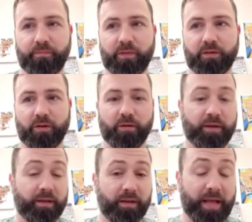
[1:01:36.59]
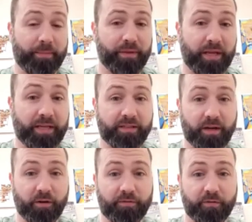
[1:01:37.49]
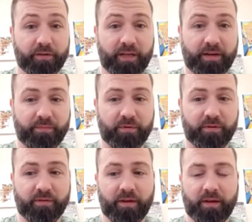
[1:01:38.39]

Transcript: so in the in that plane scenario for example